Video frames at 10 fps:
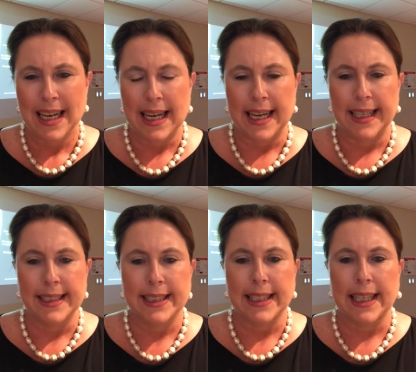
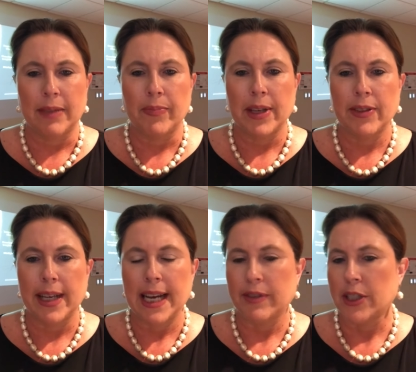and um,
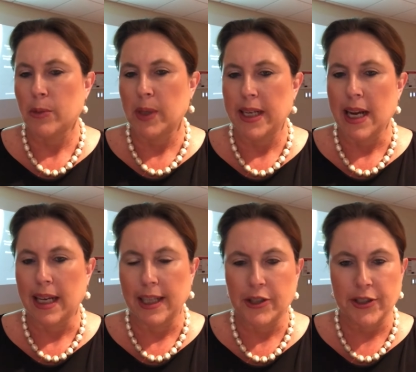there having to be
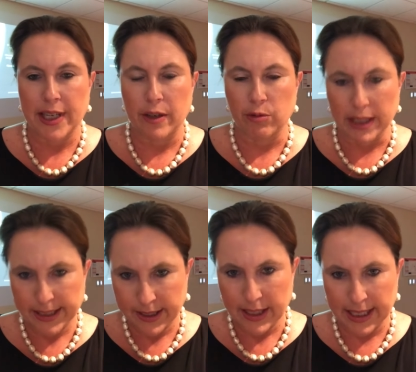a legislative
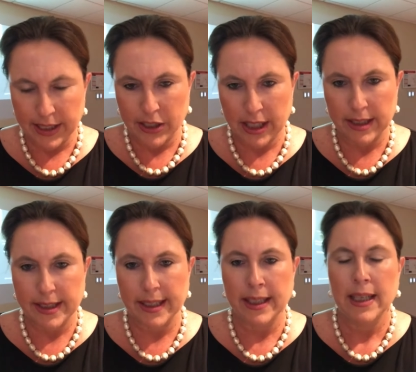reason to end a
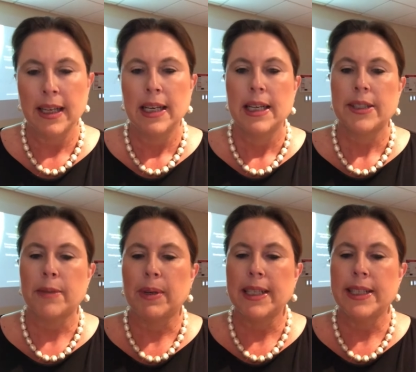tenancy.
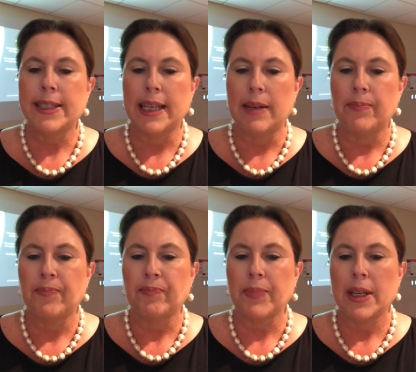So please
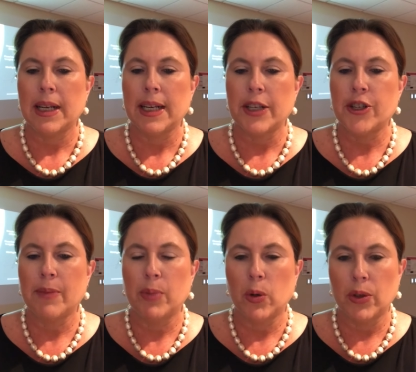um, uh,
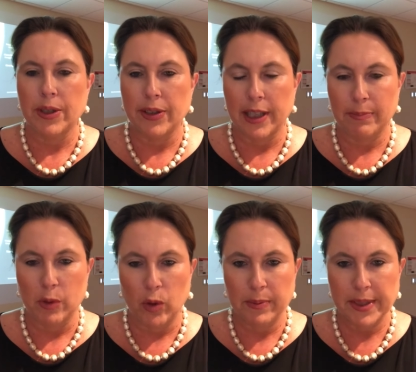jump on the
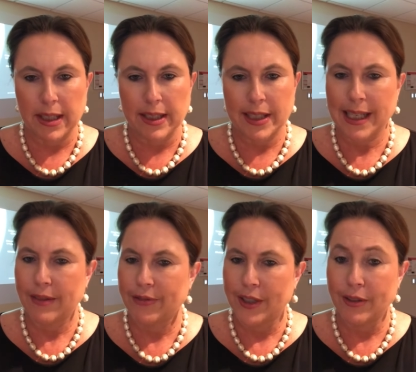government website.
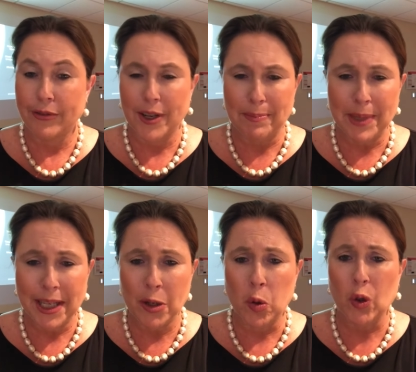Can't find it? Find
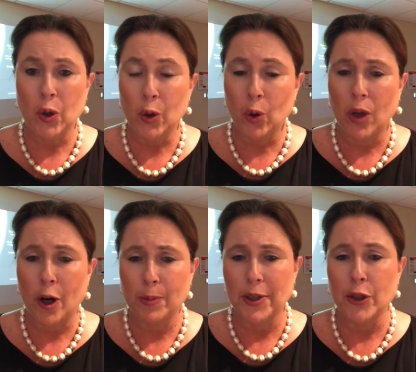me or Google
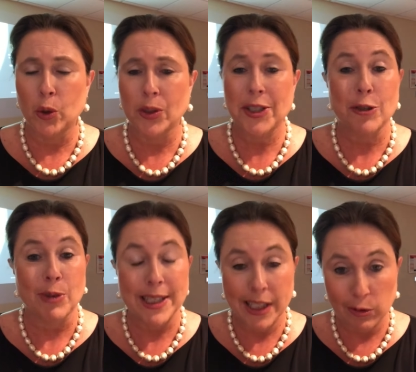"Open Doors to
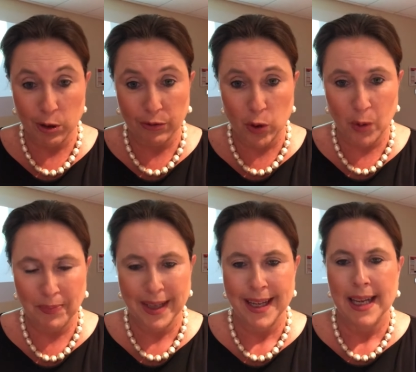Renting Reform."